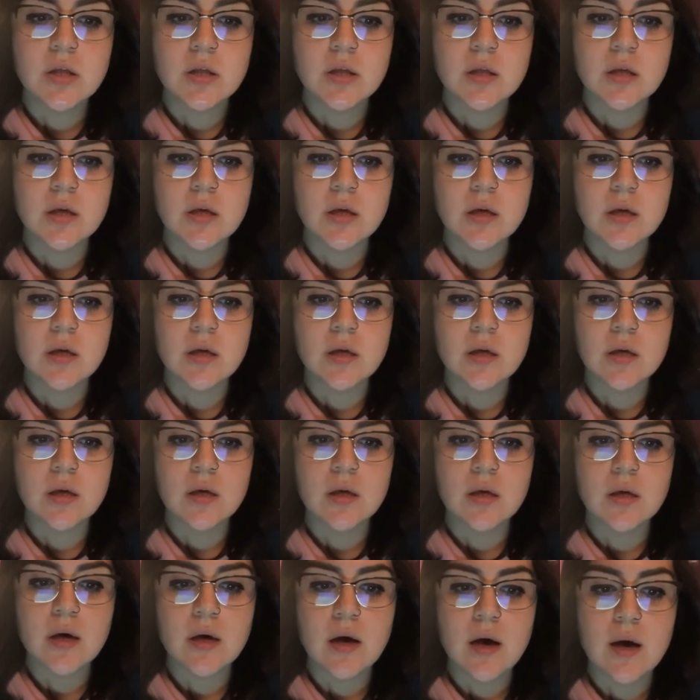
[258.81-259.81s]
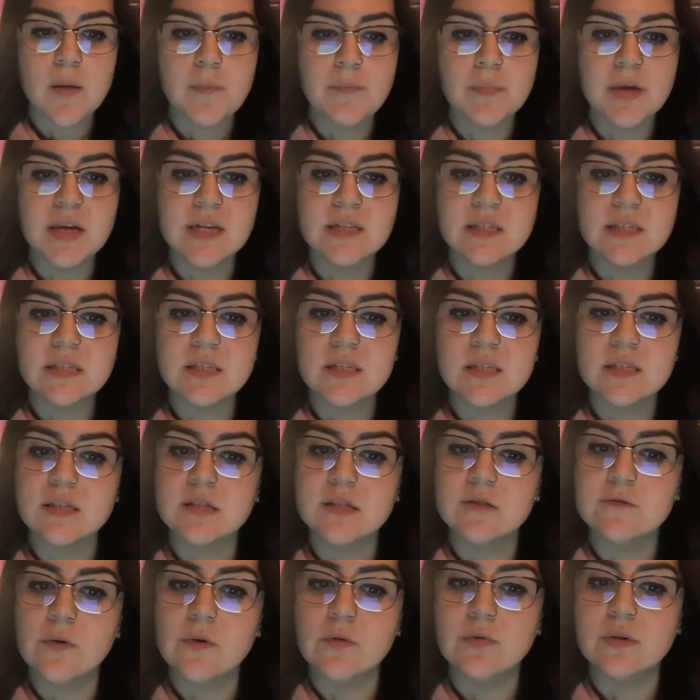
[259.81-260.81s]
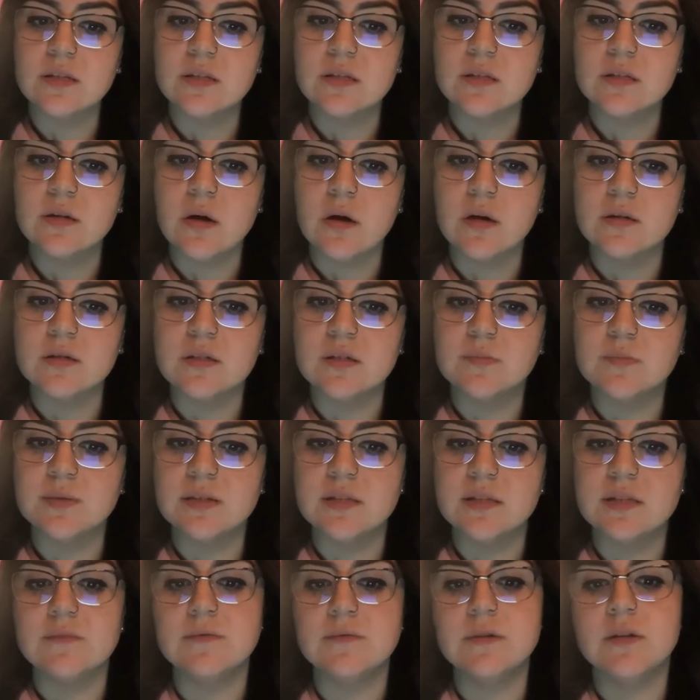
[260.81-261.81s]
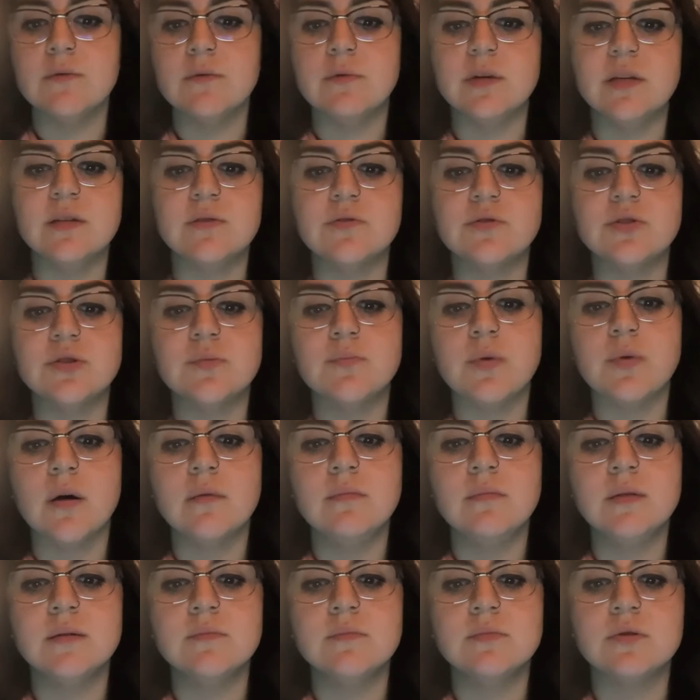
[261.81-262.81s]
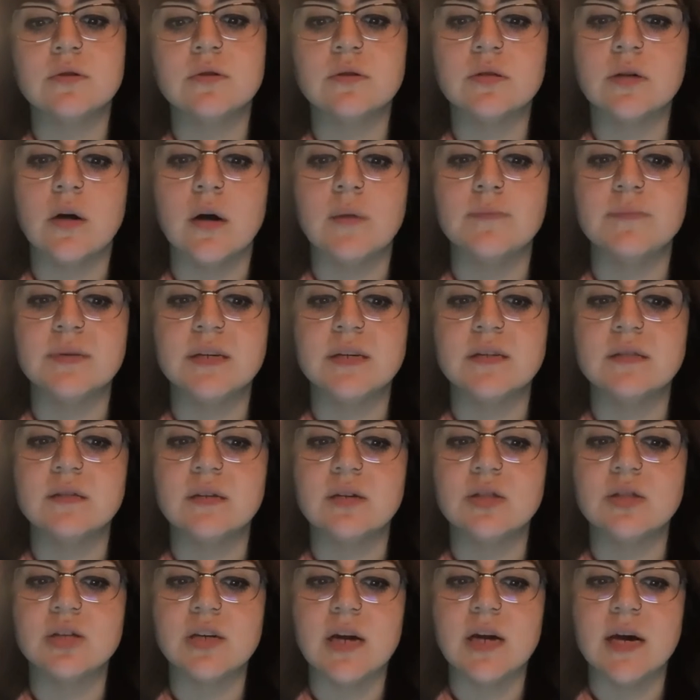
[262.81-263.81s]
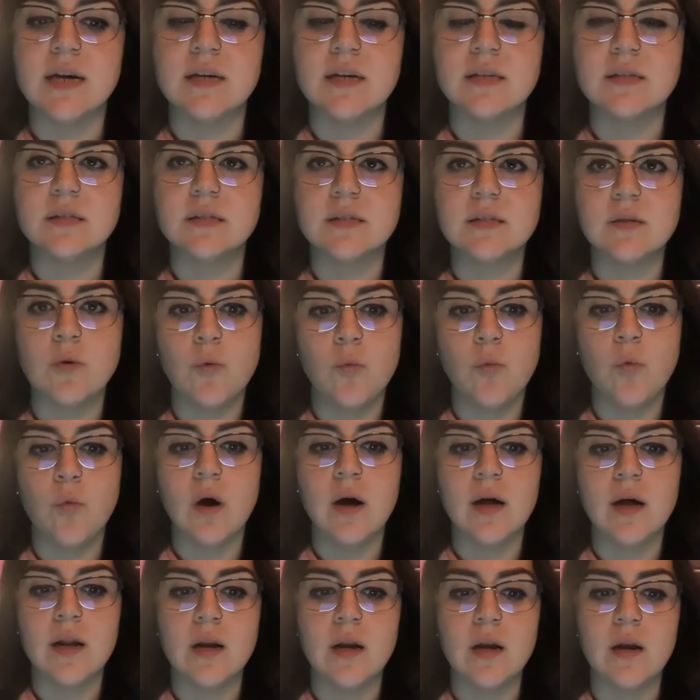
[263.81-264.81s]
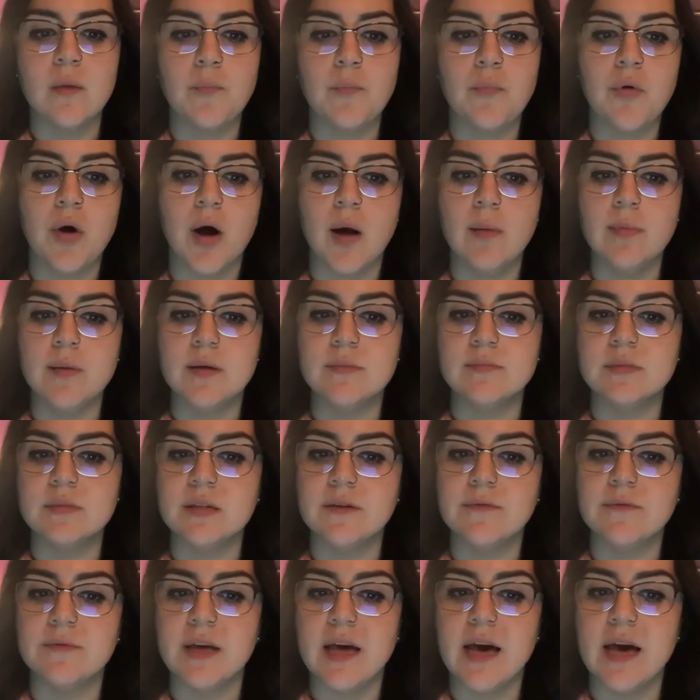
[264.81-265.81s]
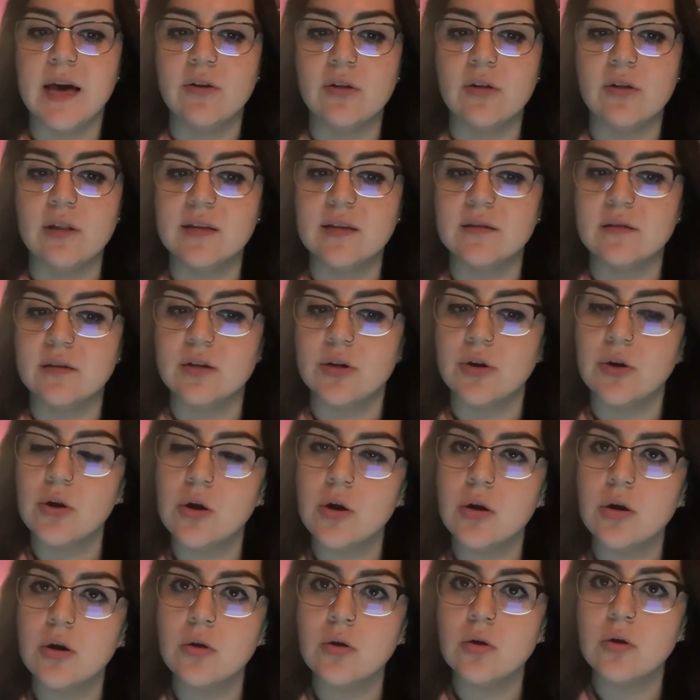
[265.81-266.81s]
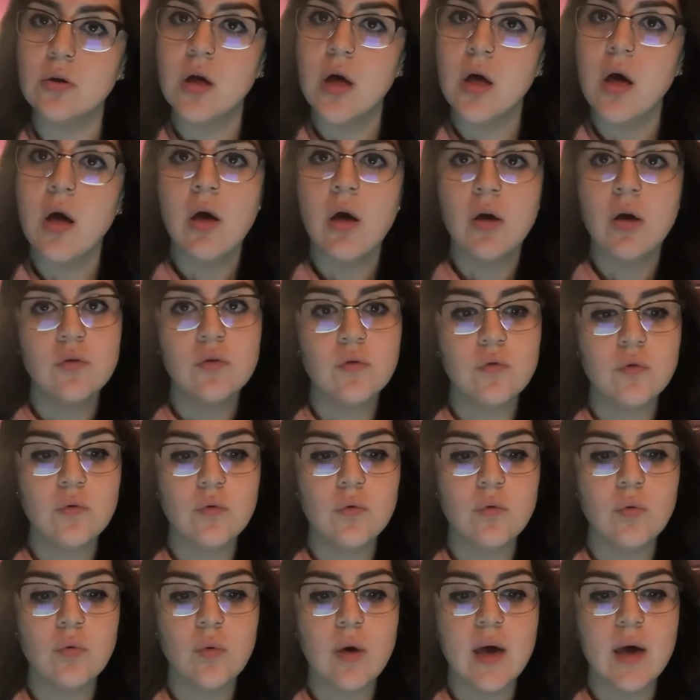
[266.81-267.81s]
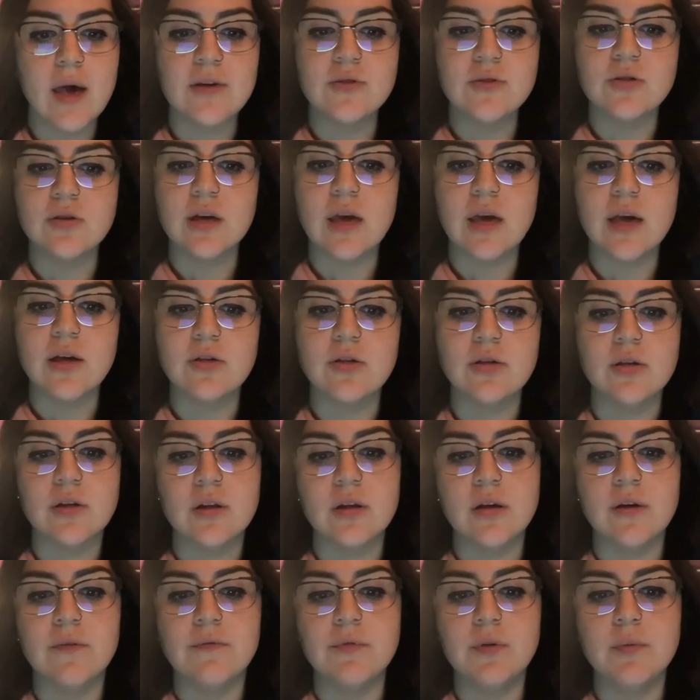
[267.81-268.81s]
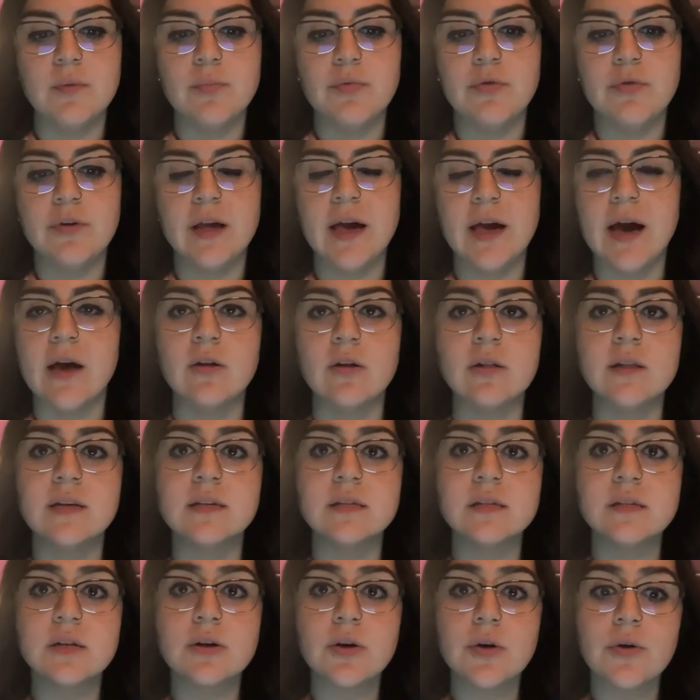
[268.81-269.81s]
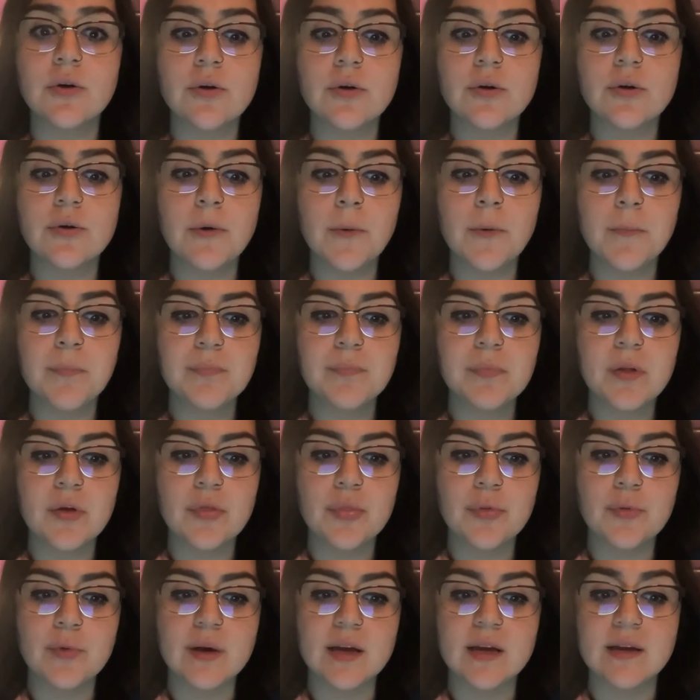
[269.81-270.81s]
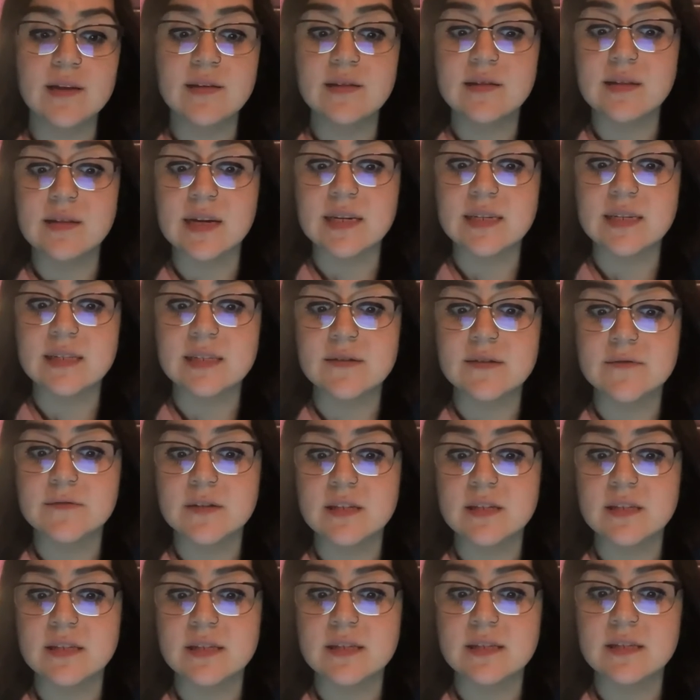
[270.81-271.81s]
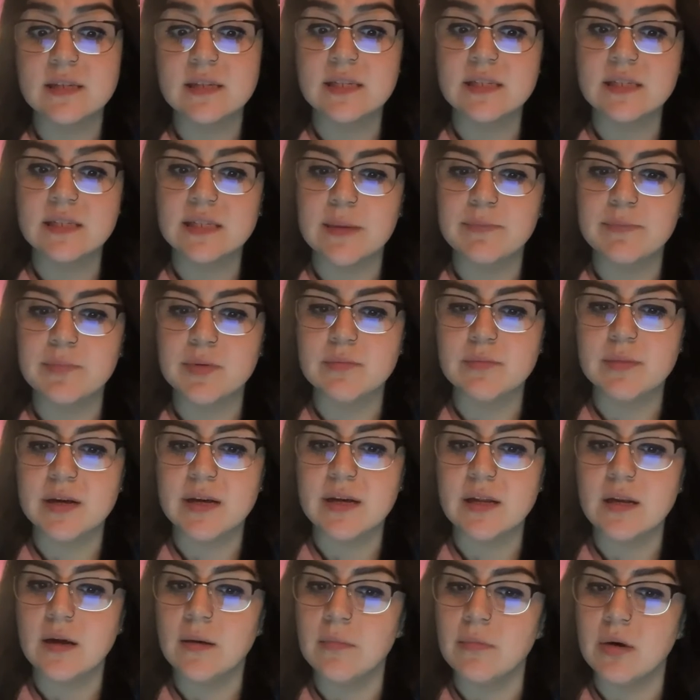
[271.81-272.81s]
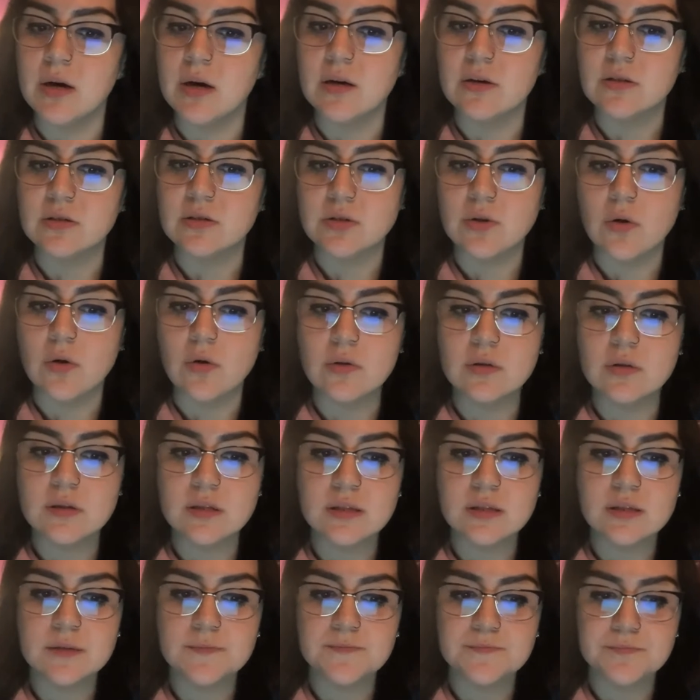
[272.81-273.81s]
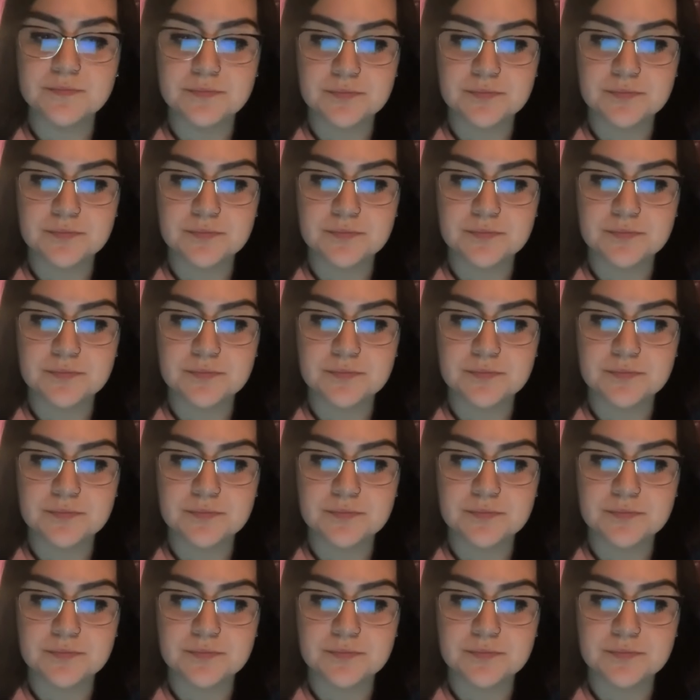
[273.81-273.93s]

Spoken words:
Mead studies focused on specific research problems or topics such as 1, problems of the adolescent girl, 2, education of the pre-adolescent girl, 3, sex differences and temperament among adults.